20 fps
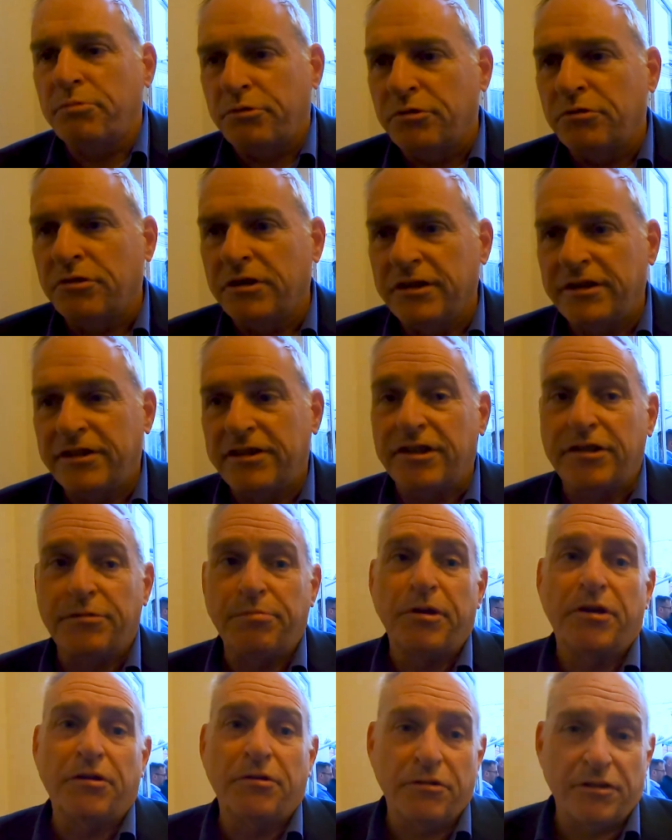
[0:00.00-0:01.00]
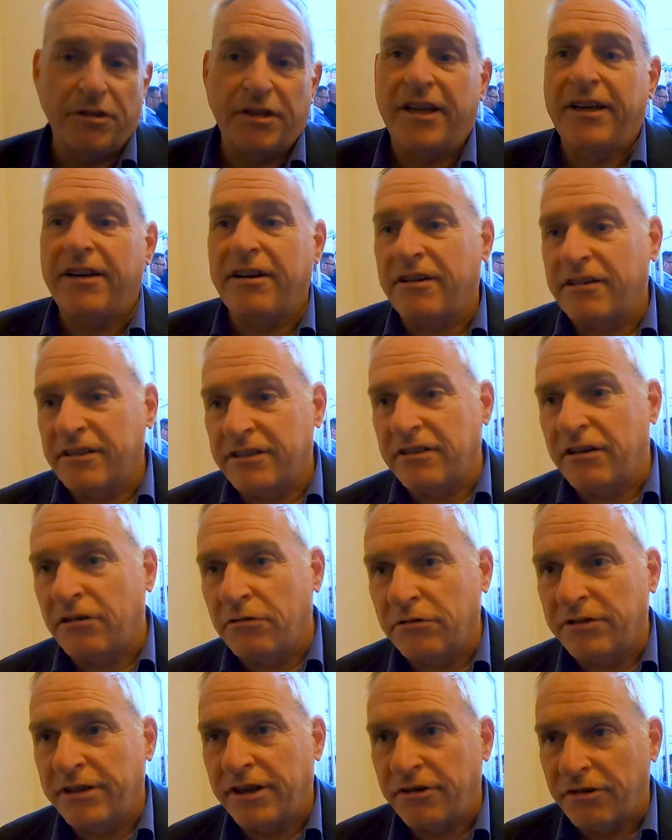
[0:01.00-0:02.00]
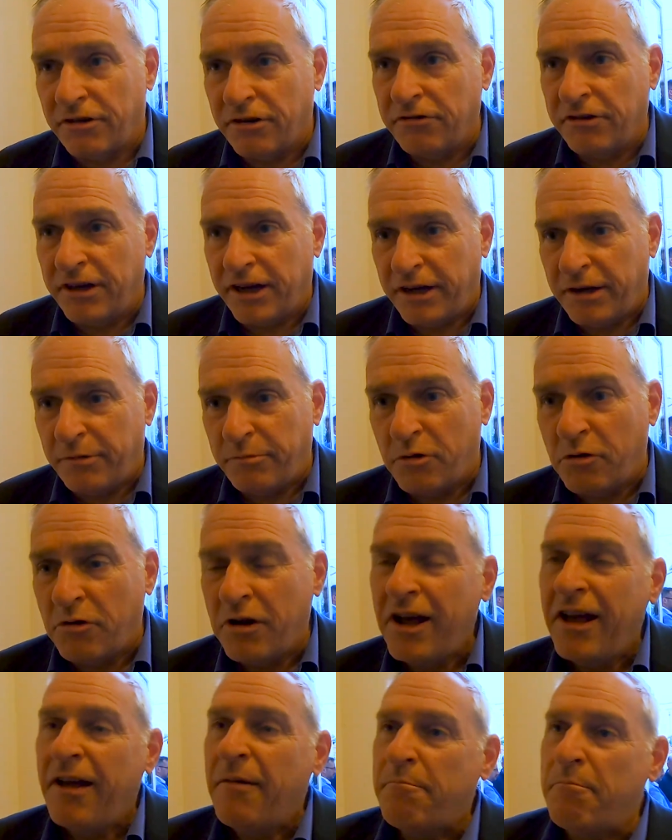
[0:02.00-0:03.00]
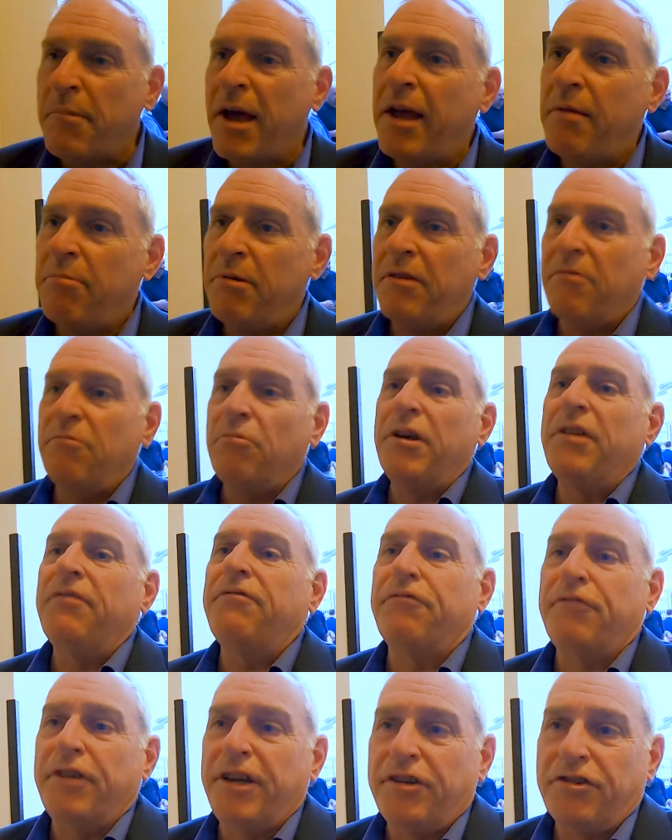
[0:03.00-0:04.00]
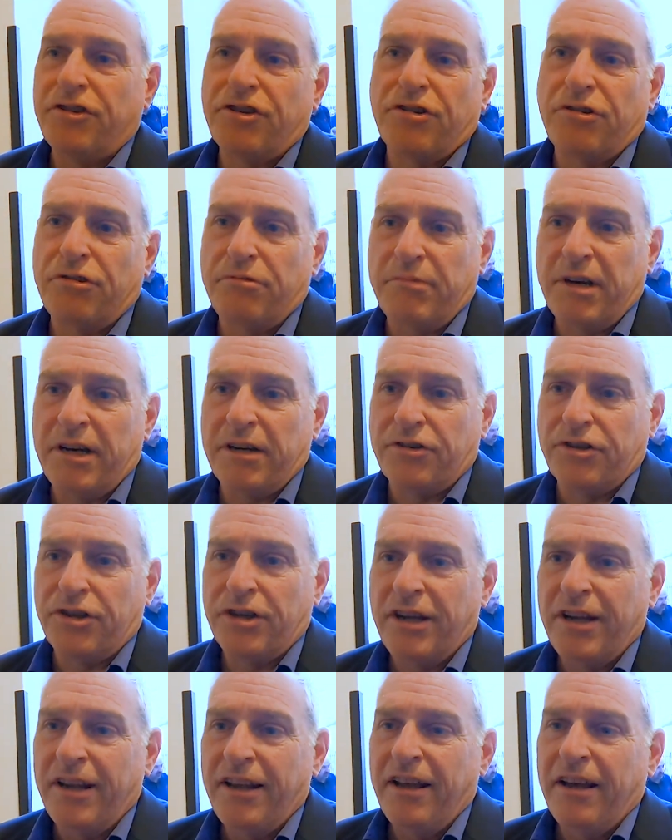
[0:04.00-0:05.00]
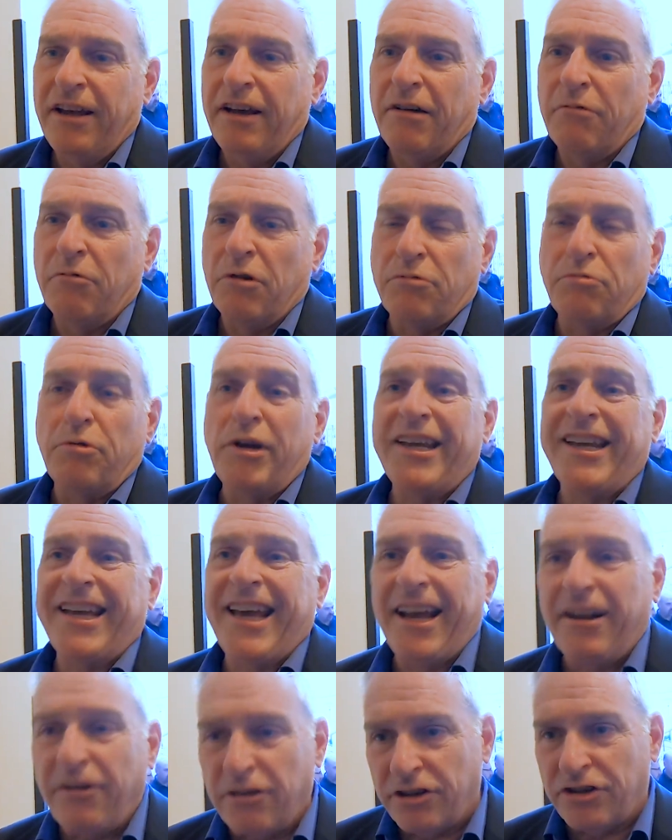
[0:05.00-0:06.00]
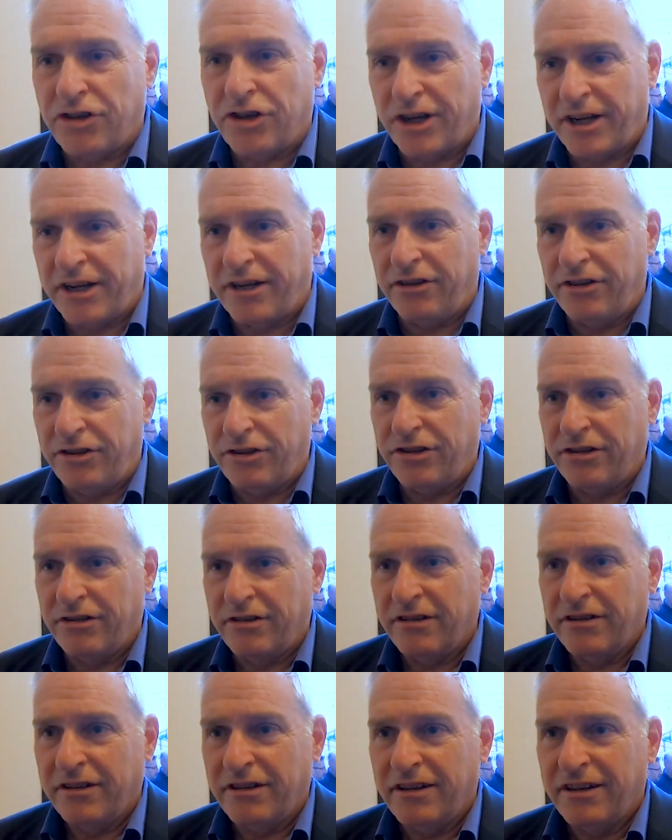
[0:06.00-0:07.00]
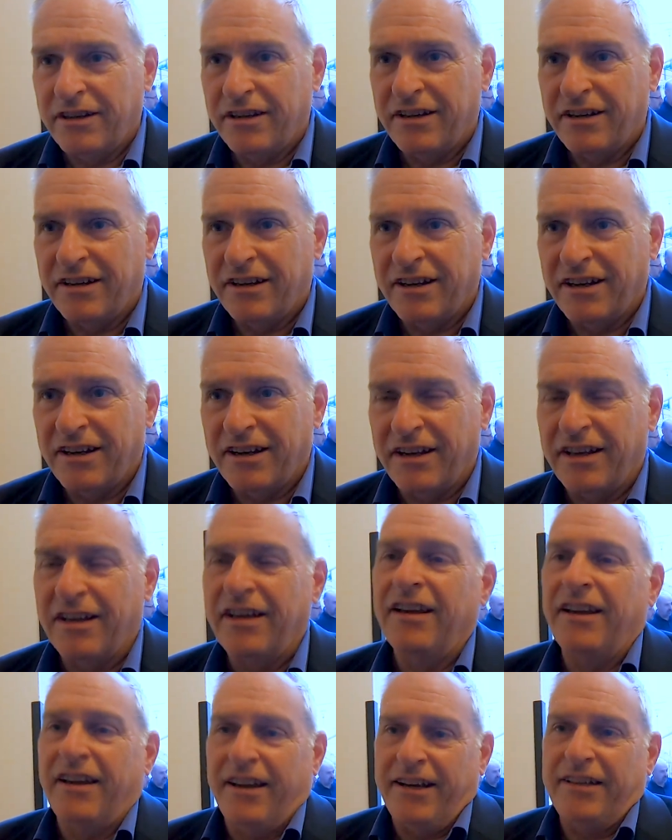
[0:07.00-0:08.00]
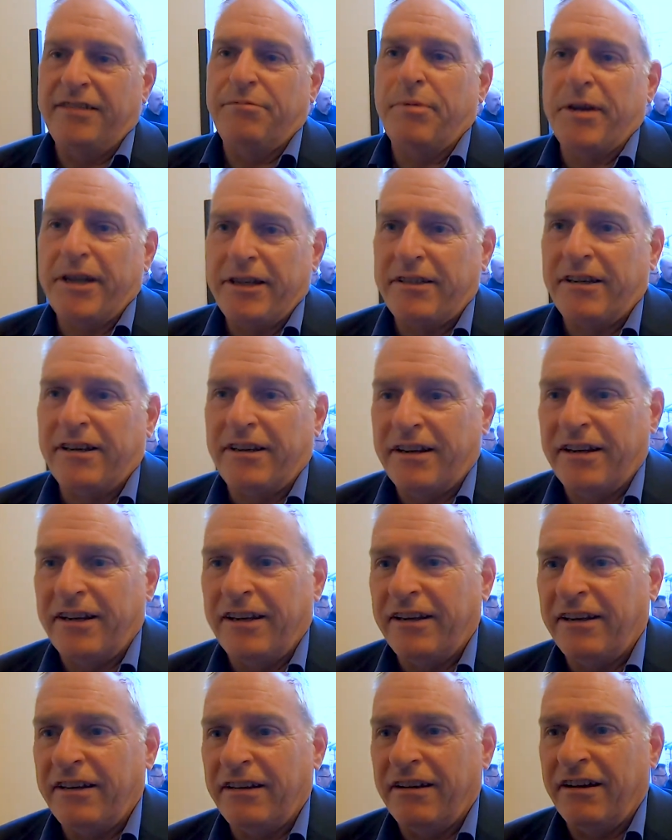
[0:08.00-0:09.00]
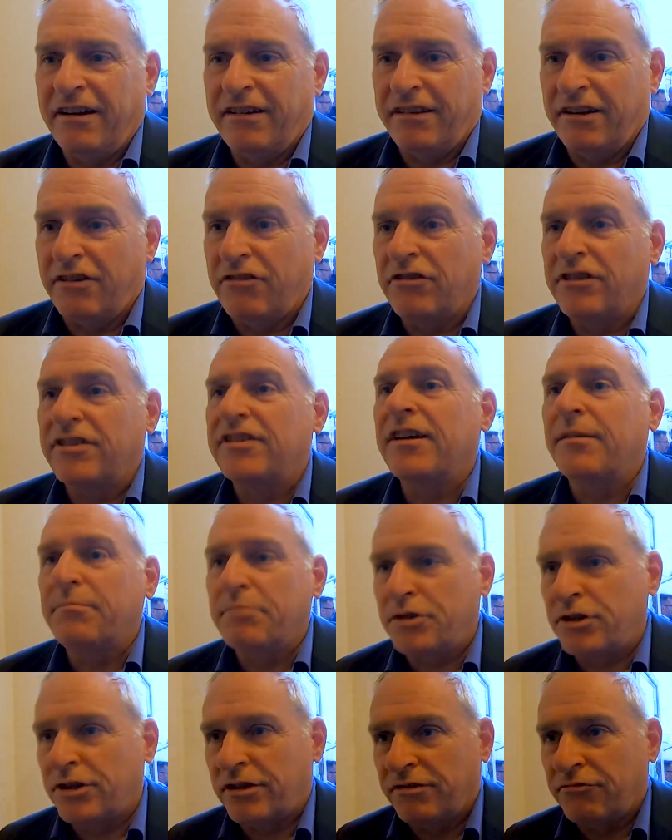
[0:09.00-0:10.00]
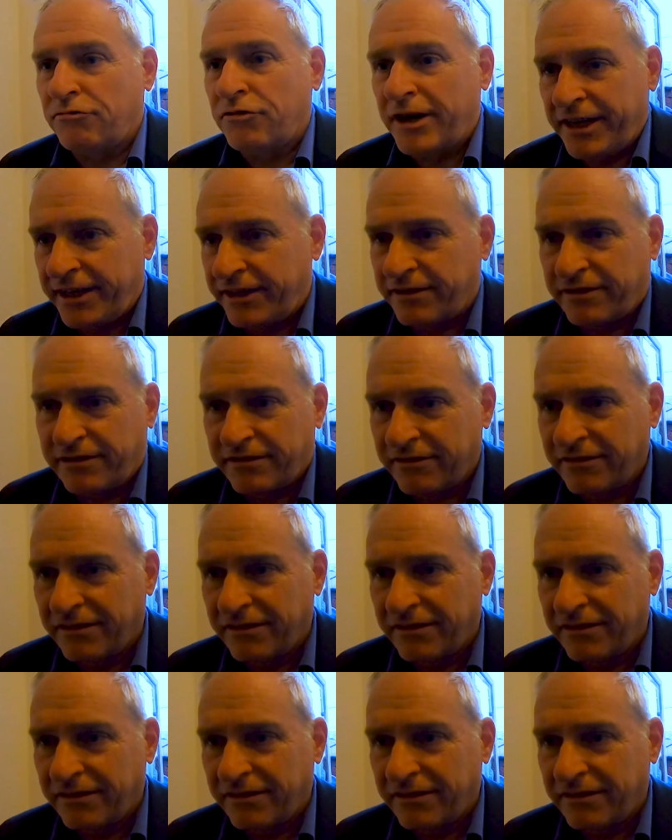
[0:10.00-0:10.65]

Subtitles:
brewers, right, just because they can't hold their own anymore. Maybe we've reached too much. What we cannot change is basically the consumption rate.